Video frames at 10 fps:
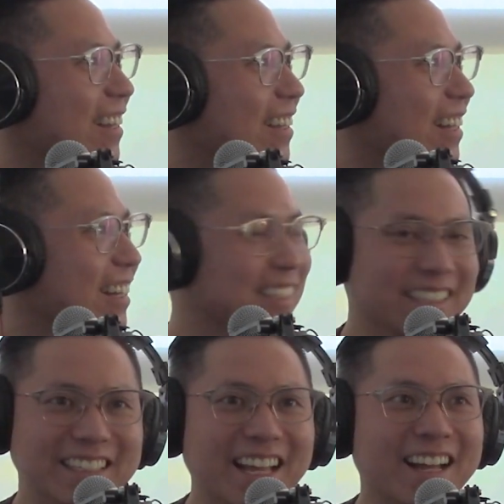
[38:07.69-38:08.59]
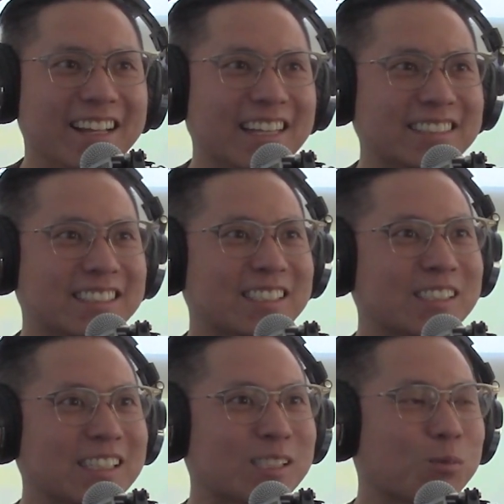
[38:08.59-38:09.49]
like, yeah,
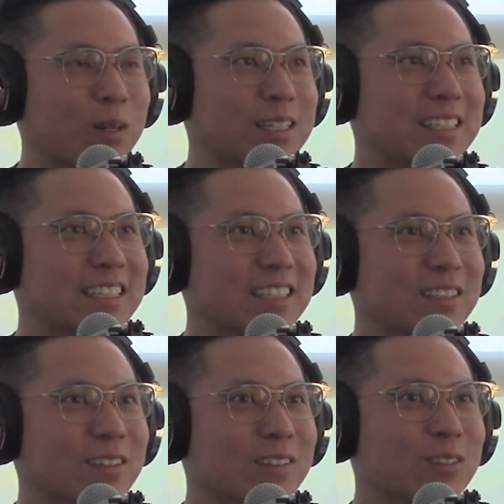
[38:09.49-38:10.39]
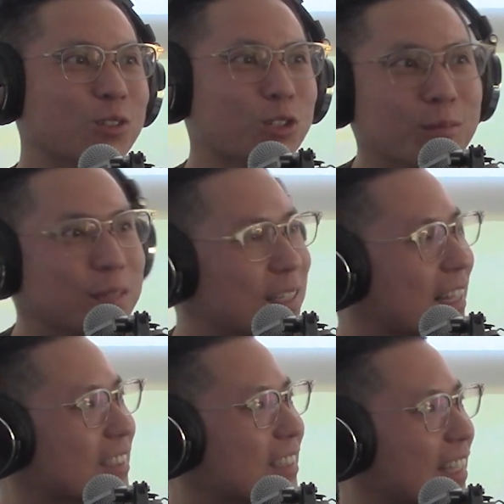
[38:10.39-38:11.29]
that's what you should be.
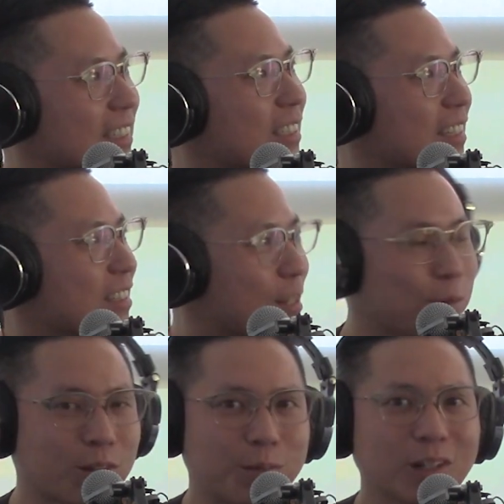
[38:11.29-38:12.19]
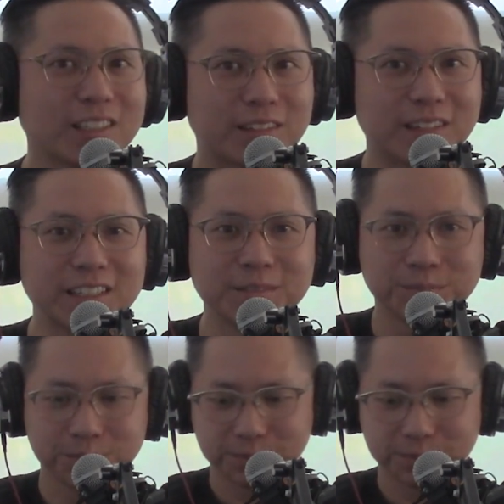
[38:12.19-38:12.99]
That's in the typical market, right?